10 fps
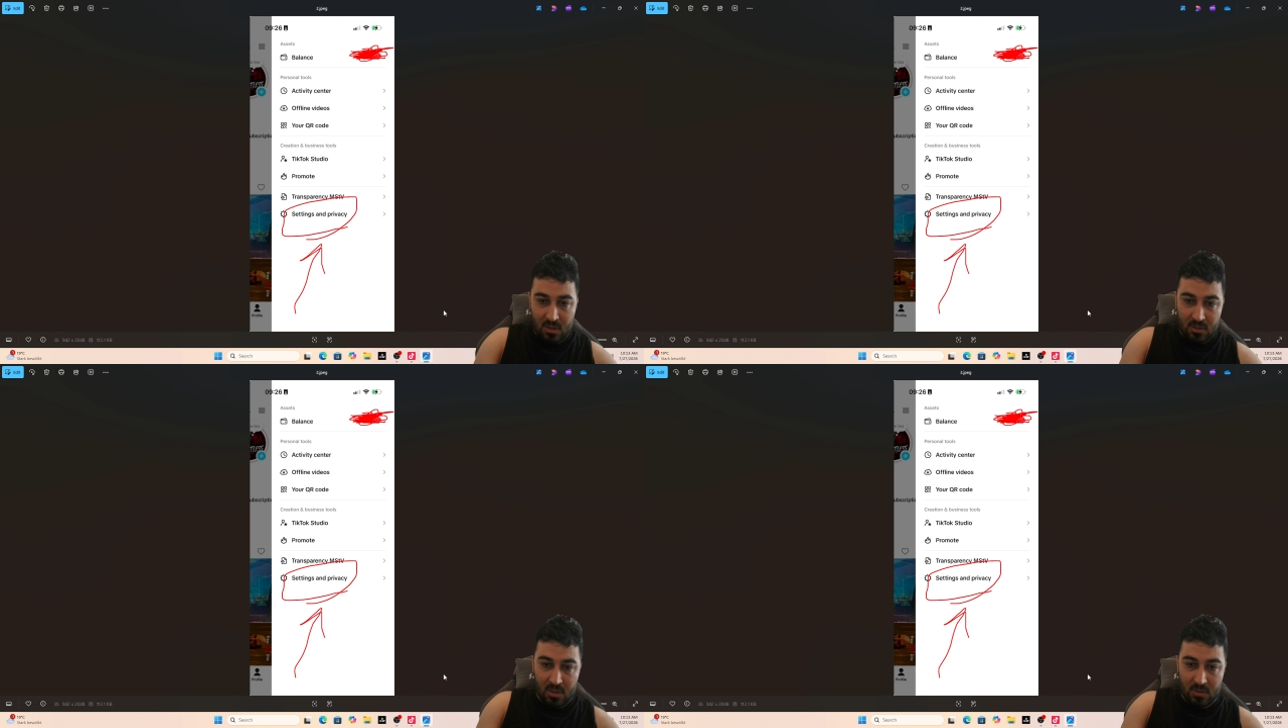
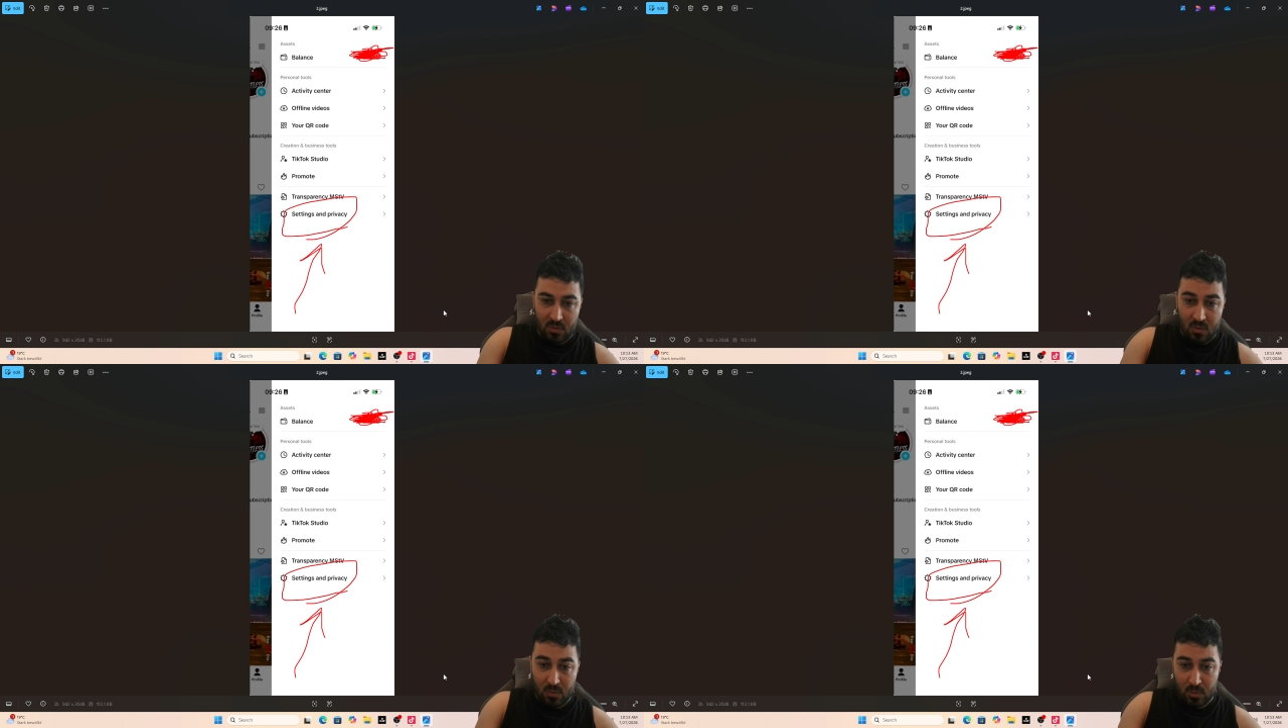then you
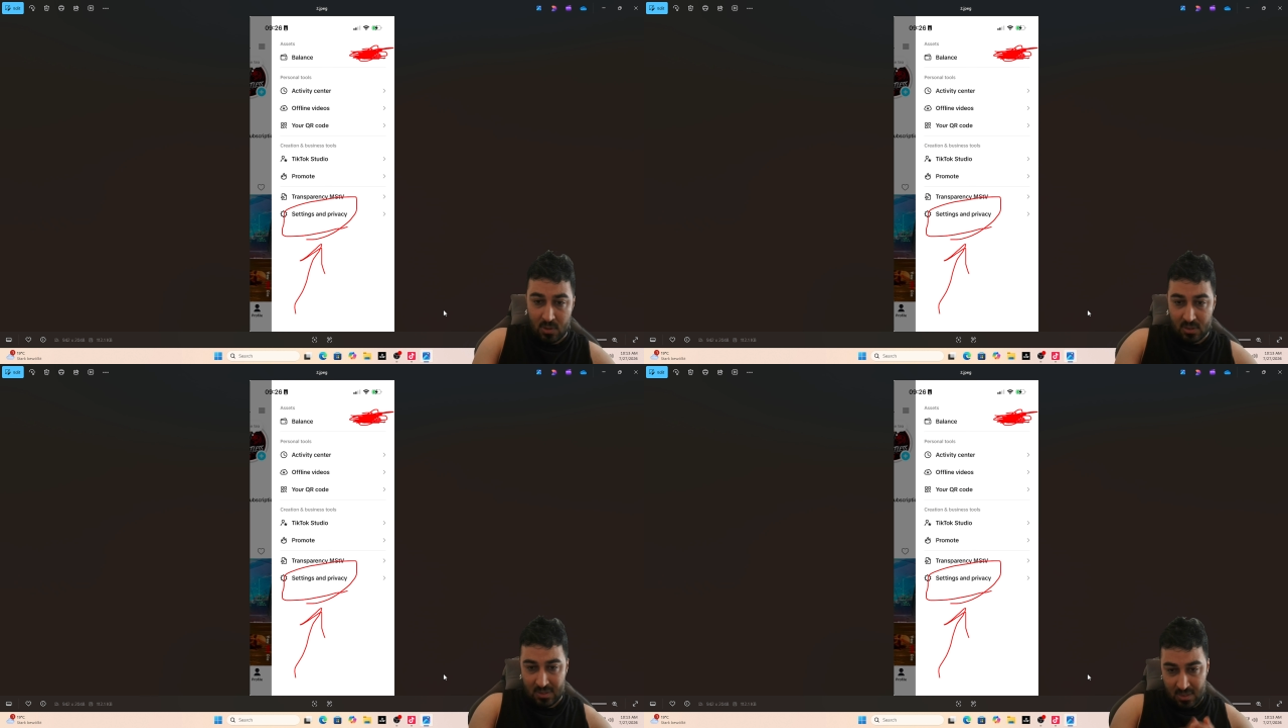go to
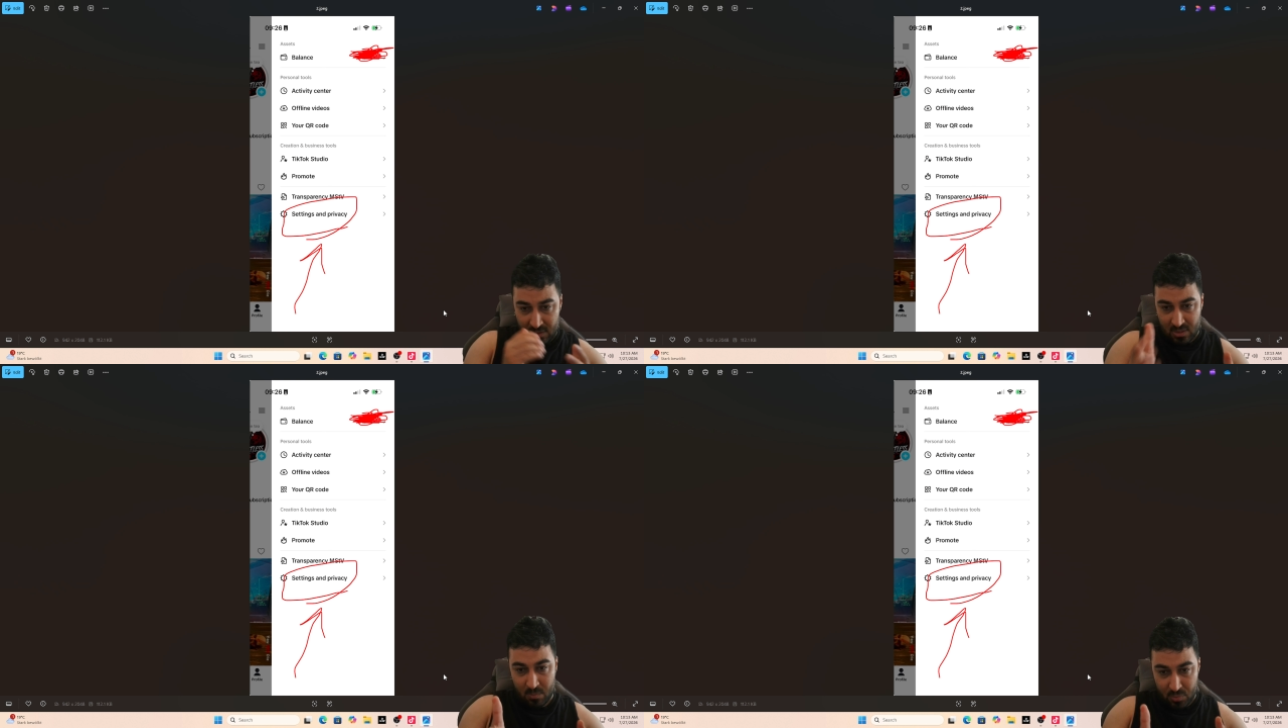the setting and